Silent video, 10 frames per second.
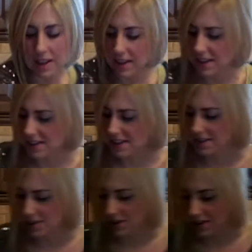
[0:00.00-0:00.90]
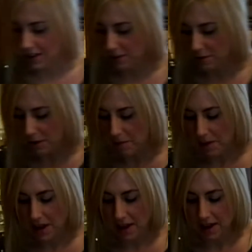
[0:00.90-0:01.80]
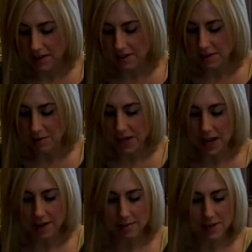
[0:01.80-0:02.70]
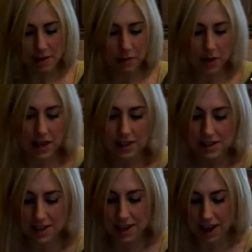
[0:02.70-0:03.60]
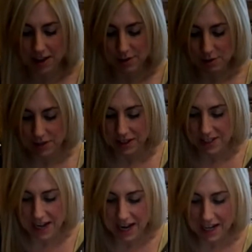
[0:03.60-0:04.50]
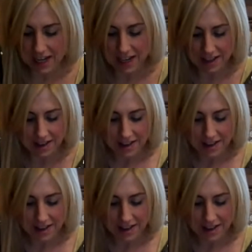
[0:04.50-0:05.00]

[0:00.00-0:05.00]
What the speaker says: these leaves are a little bit big. Sometimes, some weeks, the kale's really tiny,